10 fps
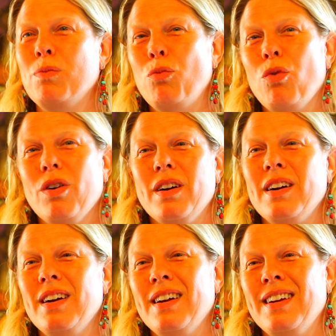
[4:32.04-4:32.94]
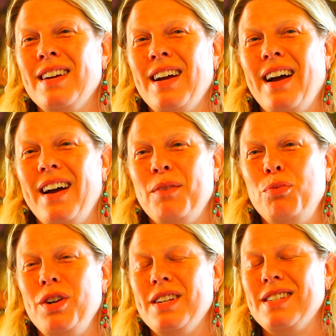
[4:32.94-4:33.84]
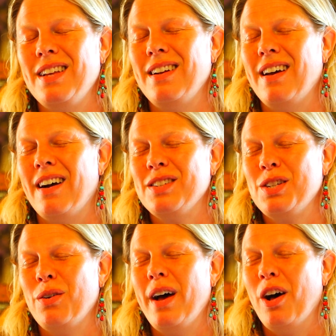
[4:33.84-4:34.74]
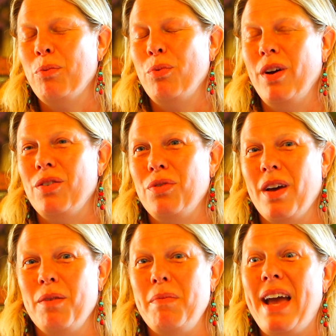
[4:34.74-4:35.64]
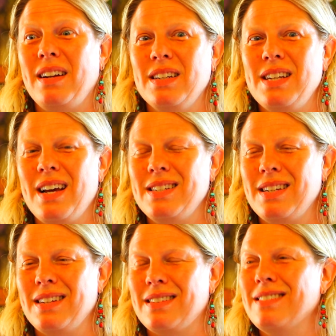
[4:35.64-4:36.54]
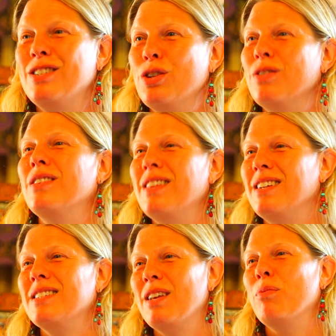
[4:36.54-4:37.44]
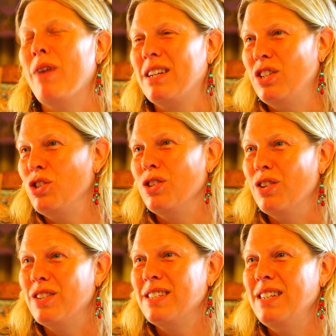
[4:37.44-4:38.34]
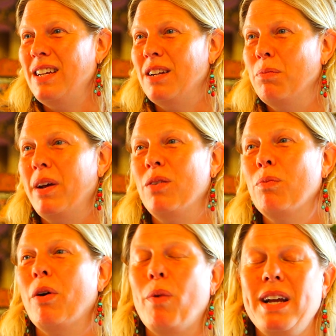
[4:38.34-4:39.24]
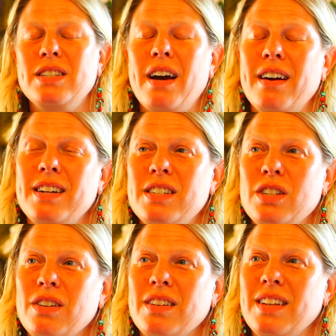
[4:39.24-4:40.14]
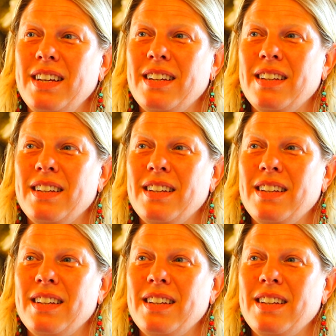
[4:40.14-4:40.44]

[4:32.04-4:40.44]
more Buddhas that also help with magnetizing certain things that practitioners need, but white Tara is certainly